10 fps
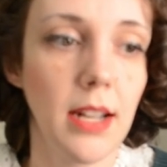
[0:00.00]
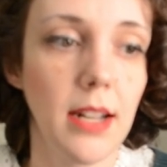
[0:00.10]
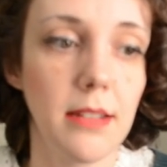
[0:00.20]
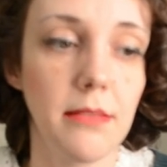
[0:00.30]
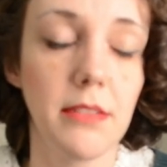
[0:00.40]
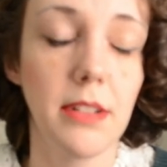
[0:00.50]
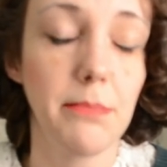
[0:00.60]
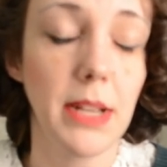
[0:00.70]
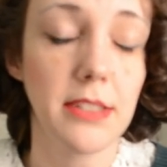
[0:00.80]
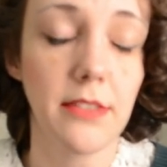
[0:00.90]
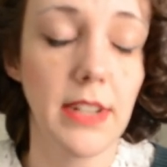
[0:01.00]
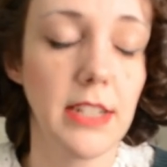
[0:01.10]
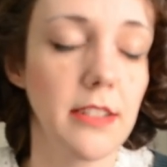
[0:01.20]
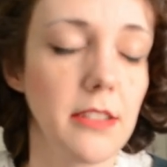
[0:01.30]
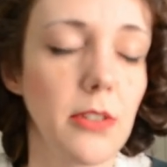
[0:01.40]
uh, in
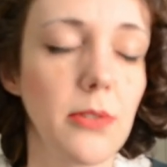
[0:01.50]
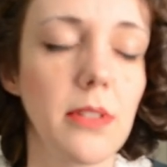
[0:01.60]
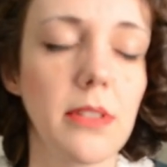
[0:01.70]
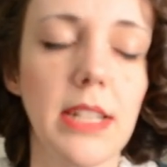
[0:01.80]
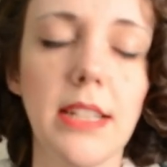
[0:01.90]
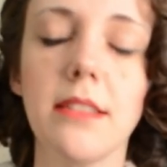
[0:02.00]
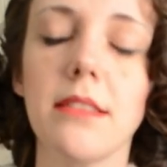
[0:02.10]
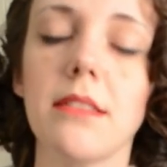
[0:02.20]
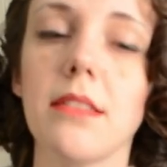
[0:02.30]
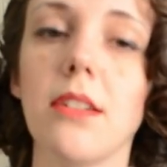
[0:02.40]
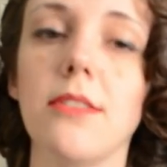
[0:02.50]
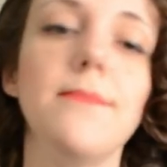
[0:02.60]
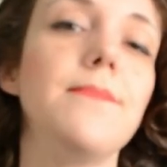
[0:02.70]
Pennsylvania locally. So,